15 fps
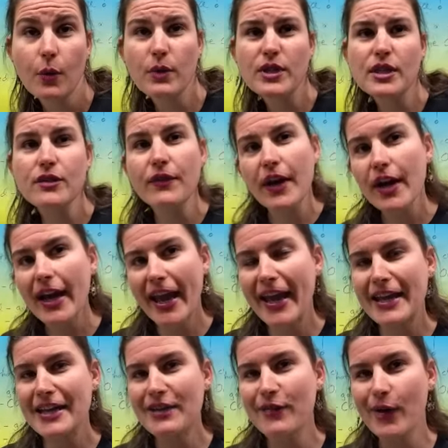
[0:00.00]
which is very
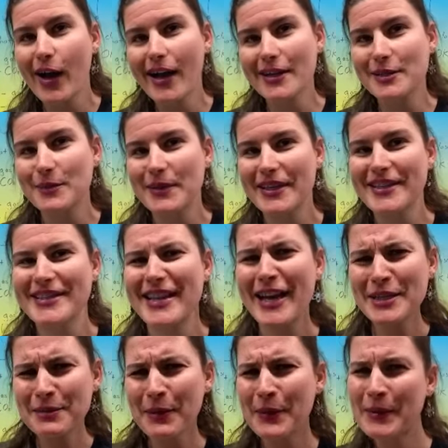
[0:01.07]
handy for us because
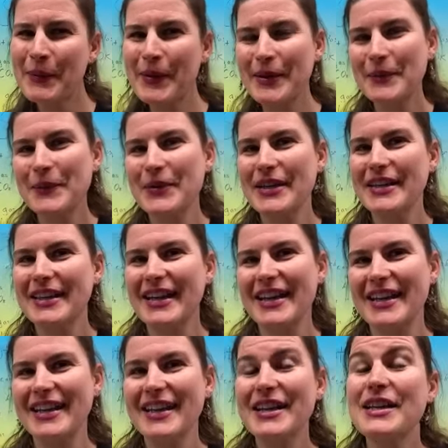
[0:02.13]
that's what we want to breathe
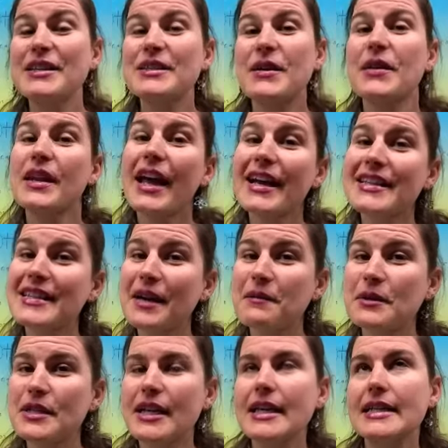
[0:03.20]
in. So the next time
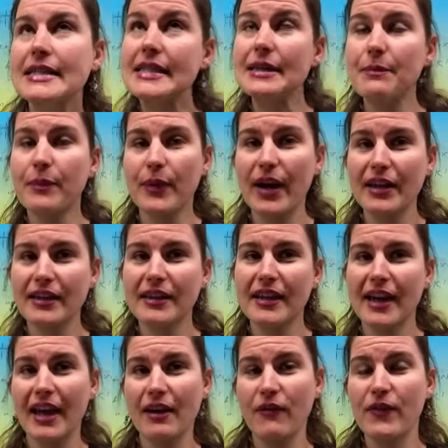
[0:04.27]
you take a deep breath
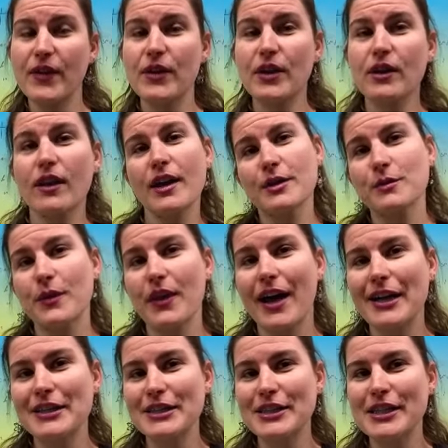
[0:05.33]
and fill your lungs with
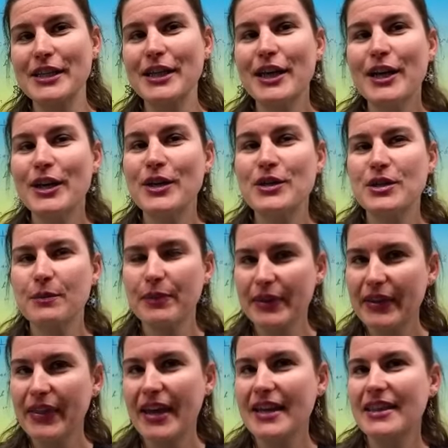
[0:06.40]
oxygen, you should
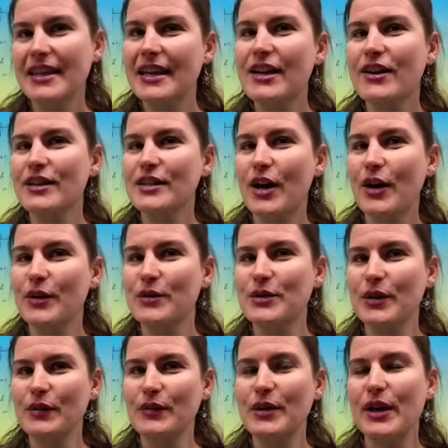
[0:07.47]
thank the nearest
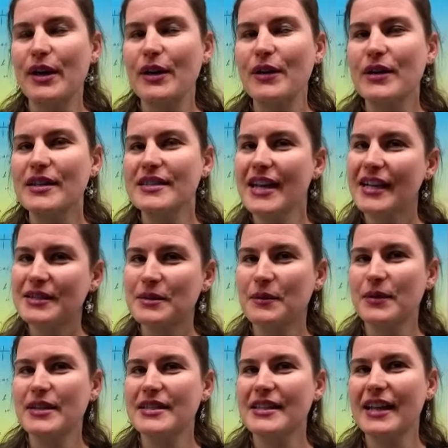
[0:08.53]
autotroph near you because that's the
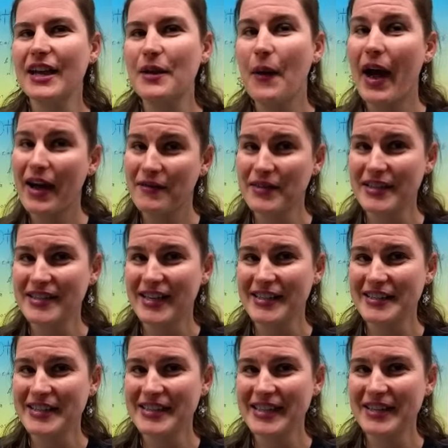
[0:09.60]
reason that you have this
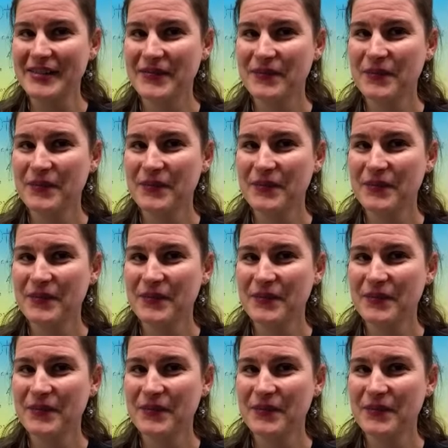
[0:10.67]
oxygen.